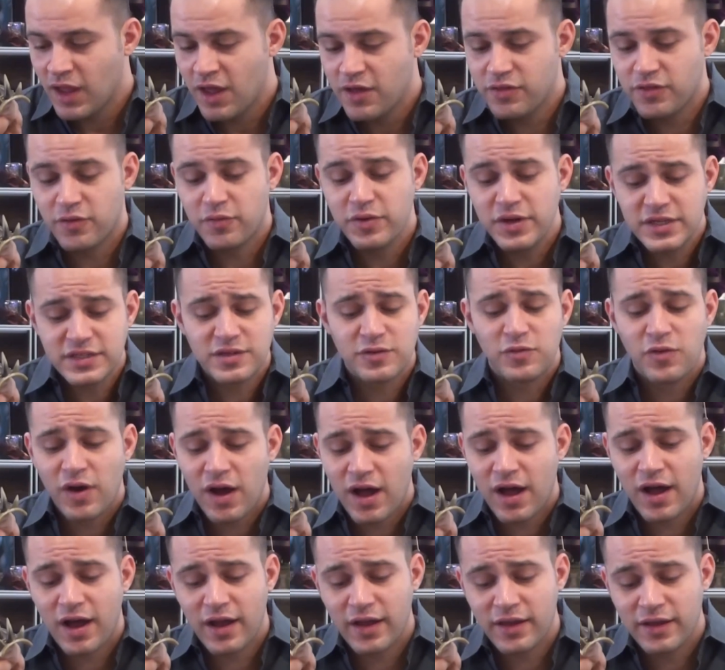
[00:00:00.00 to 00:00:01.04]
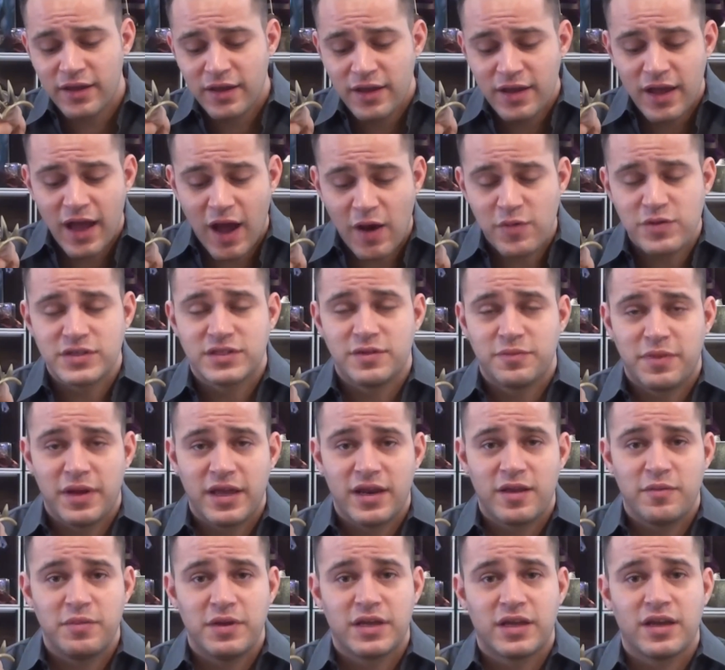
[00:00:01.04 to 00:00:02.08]
The reason why I was
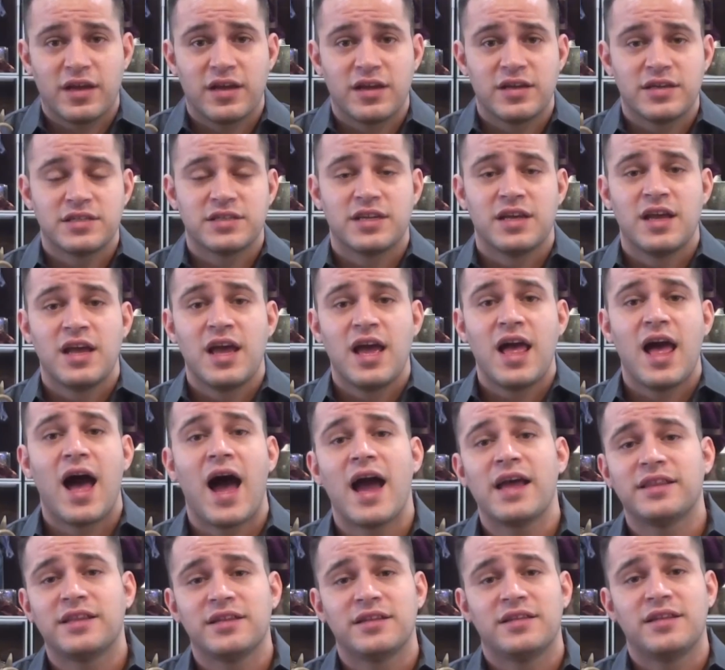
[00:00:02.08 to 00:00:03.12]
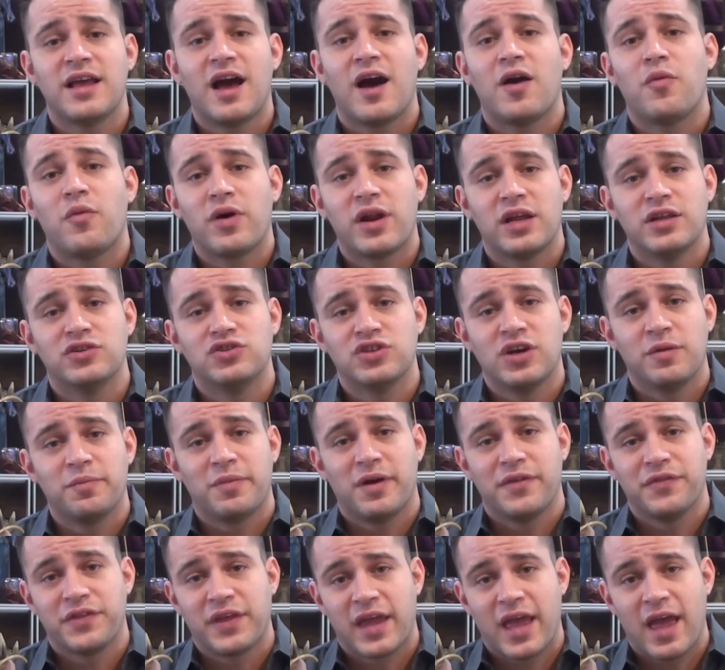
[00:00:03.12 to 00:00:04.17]
debating because I did not want to jump
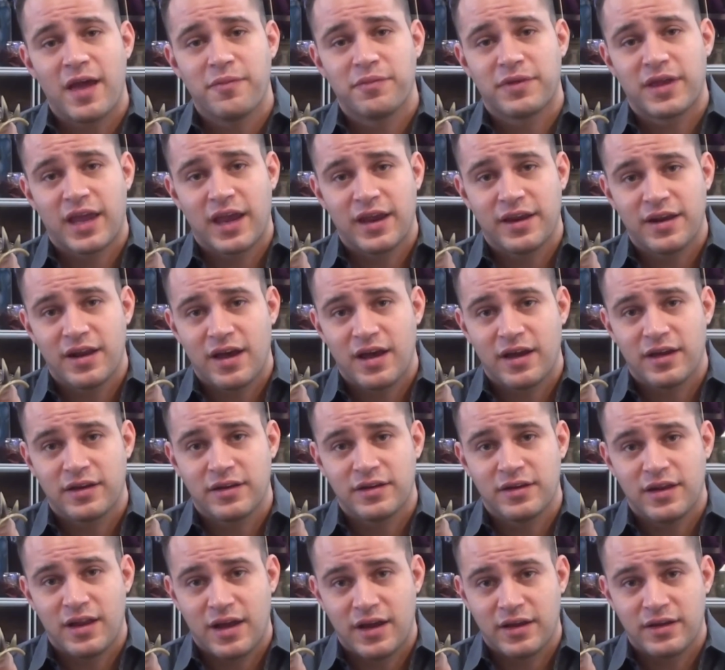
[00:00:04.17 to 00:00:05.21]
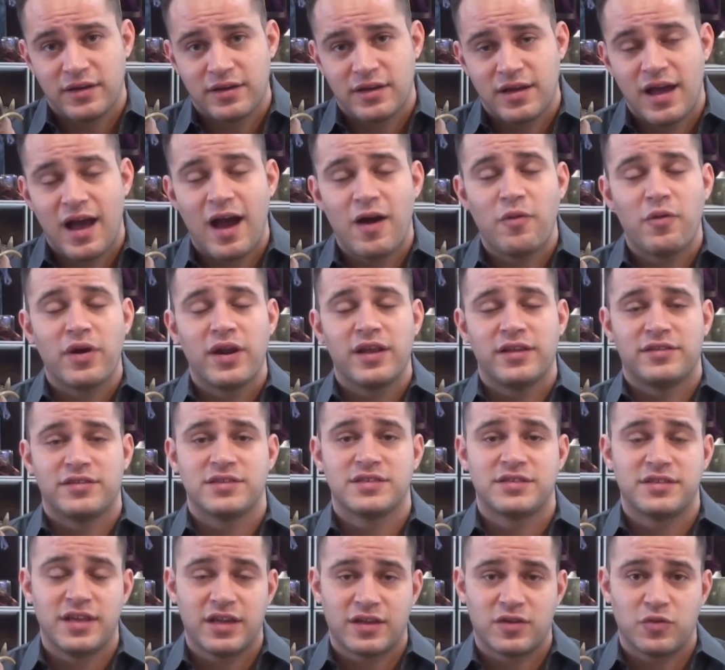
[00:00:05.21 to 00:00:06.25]
on the MK9 line. I wanted to
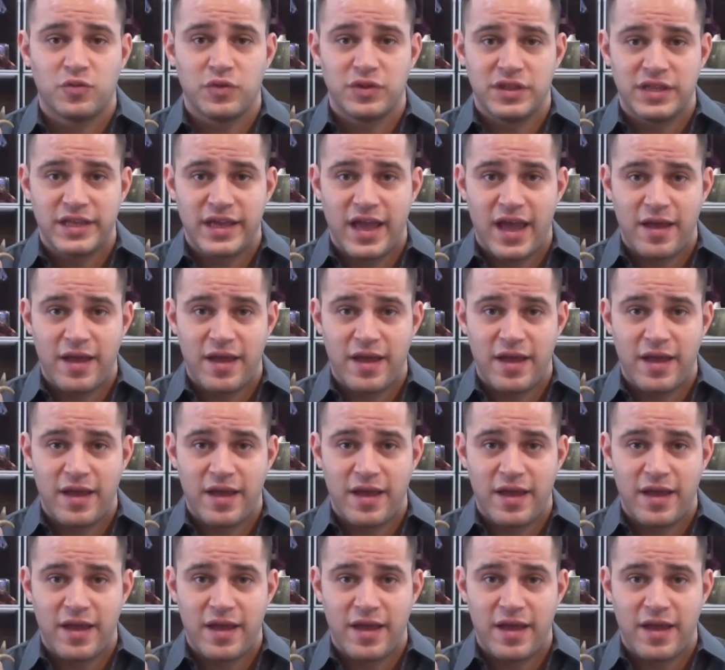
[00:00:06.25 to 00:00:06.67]
stick with the